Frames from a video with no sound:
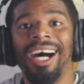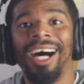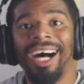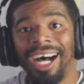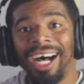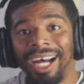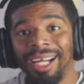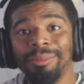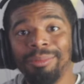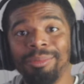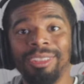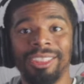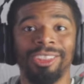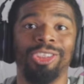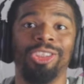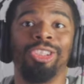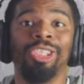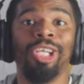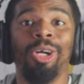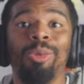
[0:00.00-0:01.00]
I'm
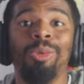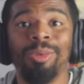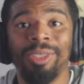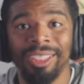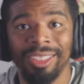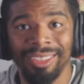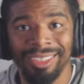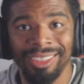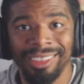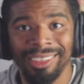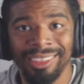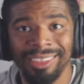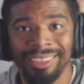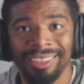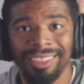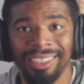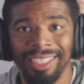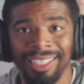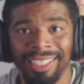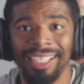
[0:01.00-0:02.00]
just joking.
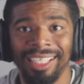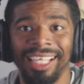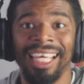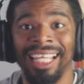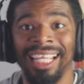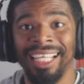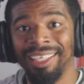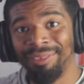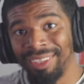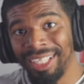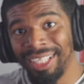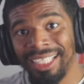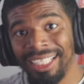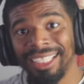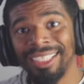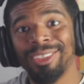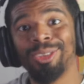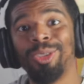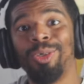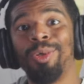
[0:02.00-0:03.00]
And if they
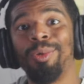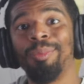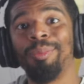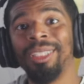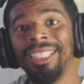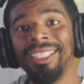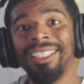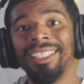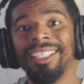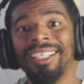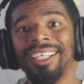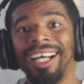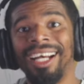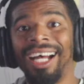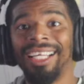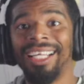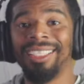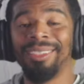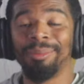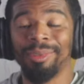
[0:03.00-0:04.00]
insult me,
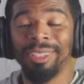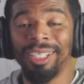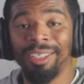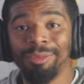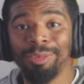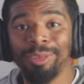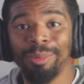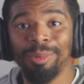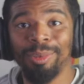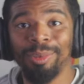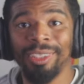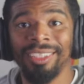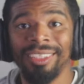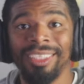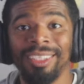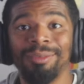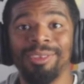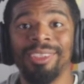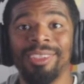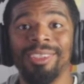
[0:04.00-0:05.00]
I am comfortable
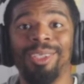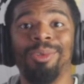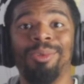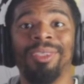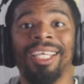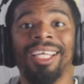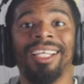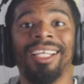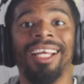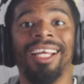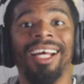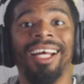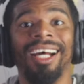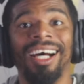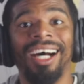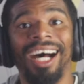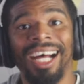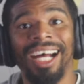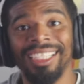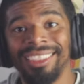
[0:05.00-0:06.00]
enough to know that
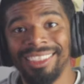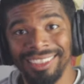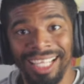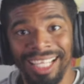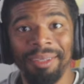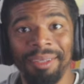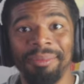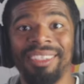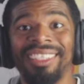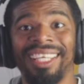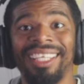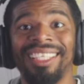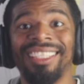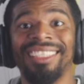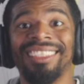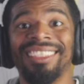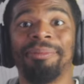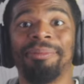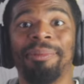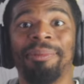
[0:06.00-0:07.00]
I should not be taking
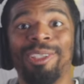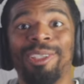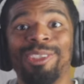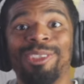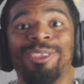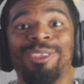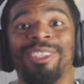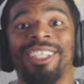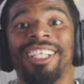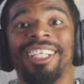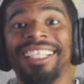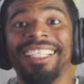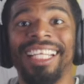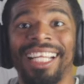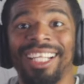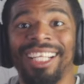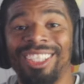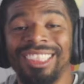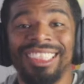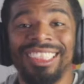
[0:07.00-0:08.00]
this personal.
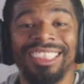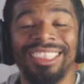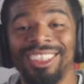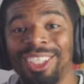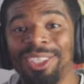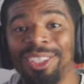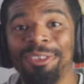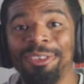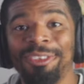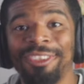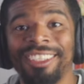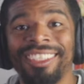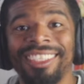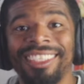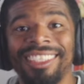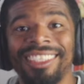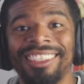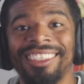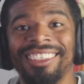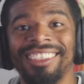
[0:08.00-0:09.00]
They're just
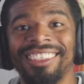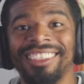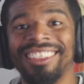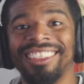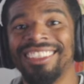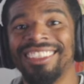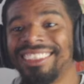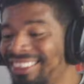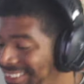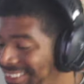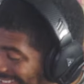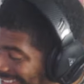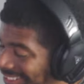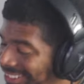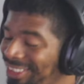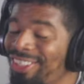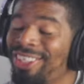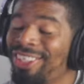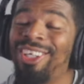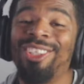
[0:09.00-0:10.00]
joking. That's
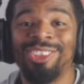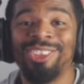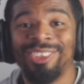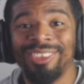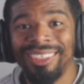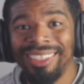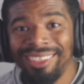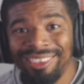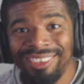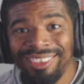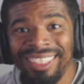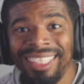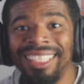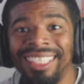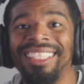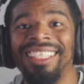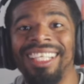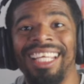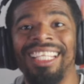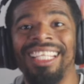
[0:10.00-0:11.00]
the
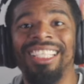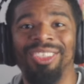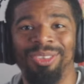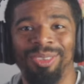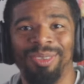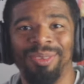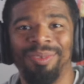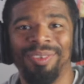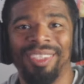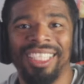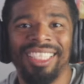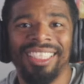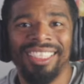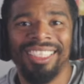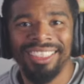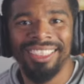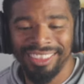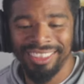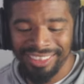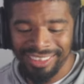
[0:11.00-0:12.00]
Australian nature of
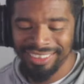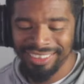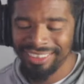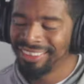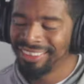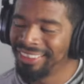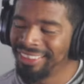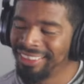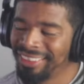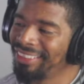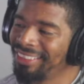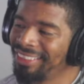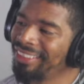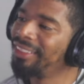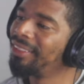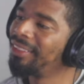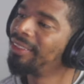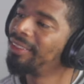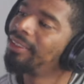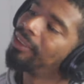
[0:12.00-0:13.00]
things. It's
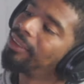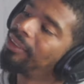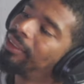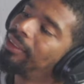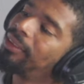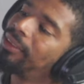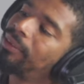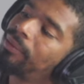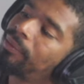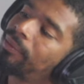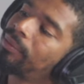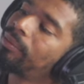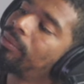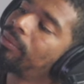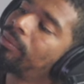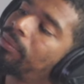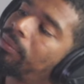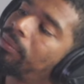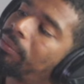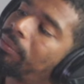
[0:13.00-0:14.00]
like a country full
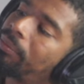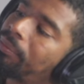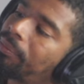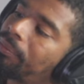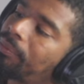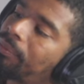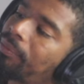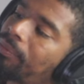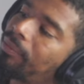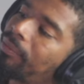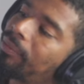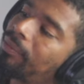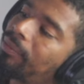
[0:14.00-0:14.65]
of Daves.